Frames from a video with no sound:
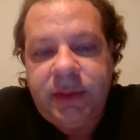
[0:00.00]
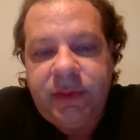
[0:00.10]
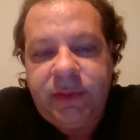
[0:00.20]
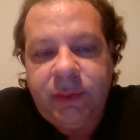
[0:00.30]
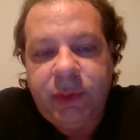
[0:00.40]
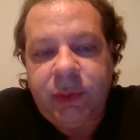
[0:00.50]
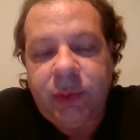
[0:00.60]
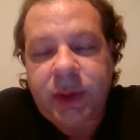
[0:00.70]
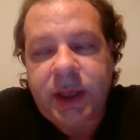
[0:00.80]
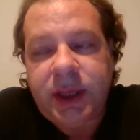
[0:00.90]
From when we
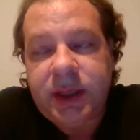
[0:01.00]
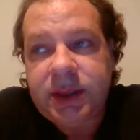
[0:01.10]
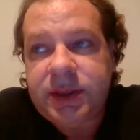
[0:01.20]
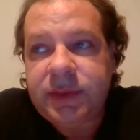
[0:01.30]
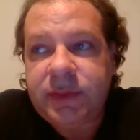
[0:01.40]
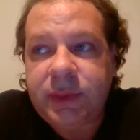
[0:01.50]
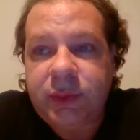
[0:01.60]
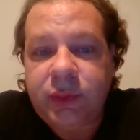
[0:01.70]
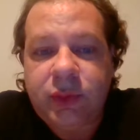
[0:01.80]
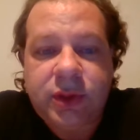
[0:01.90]
were kids, from
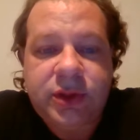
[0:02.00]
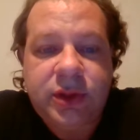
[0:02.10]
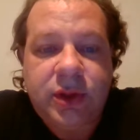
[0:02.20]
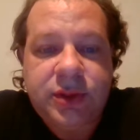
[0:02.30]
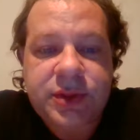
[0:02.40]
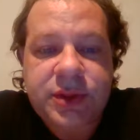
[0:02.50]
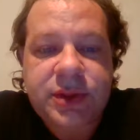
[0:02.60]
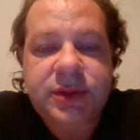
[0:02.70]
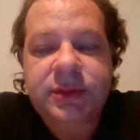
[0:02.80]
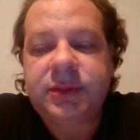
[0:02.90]
when we were
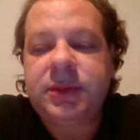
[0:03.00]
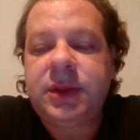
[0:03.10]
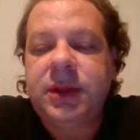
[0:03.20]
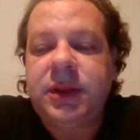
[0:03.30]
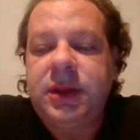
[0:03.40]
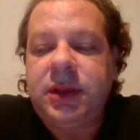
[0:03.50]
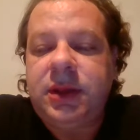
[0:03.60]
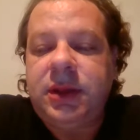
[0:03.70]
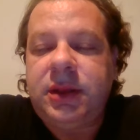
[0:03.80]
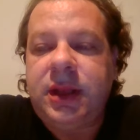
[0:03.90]
adults,
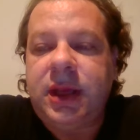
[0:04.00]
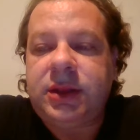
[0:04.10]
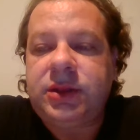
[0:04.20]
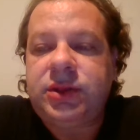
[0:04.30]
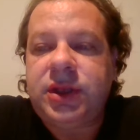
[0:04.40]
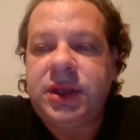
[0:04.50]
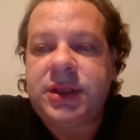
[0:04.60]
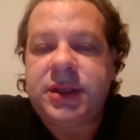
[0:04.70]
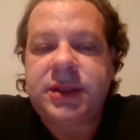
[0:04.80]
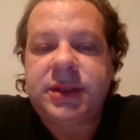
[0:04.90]
that
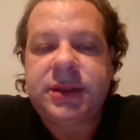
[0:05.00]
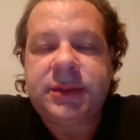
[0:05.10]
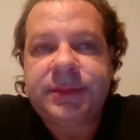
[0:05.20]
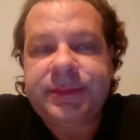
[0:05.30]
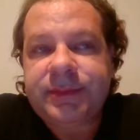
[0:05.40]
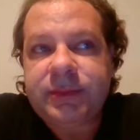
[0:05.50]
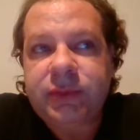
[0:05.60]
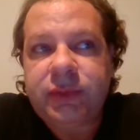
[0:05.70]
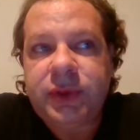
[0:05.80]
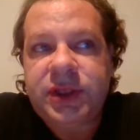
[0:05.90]

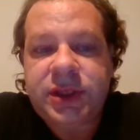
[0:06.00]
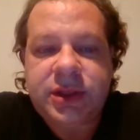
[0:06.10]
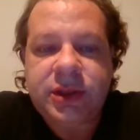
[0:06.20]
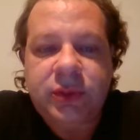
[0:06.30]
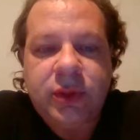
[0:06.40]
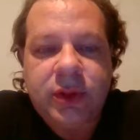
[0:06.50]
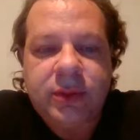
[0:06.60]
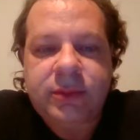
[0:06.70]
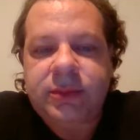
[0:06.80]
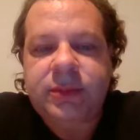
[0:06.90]
we just ignore
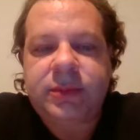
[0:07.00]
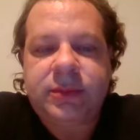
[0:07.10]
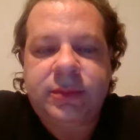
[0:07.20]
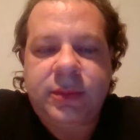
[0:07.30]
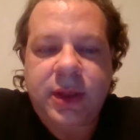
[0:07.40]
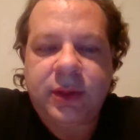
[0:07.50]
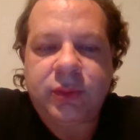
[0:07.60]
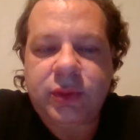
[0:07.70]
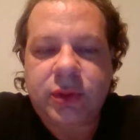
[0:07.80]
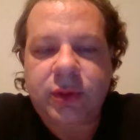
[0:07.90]
them. Like,
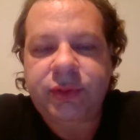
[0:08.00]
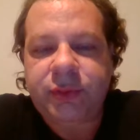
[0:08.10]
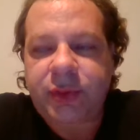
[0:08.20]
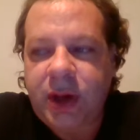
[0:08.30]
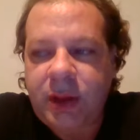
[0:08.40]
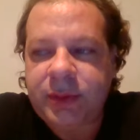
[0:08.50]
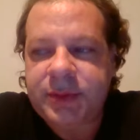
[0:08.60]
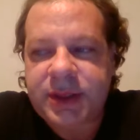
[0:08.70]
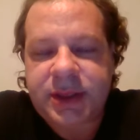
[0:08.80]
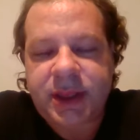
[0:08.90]
we'll go through
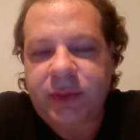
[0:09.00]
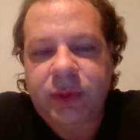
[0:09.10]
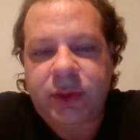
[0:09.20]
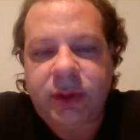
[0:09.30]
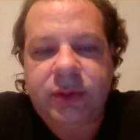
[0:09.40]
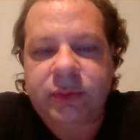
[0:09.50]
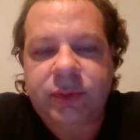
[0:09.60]
problems and think we're alone.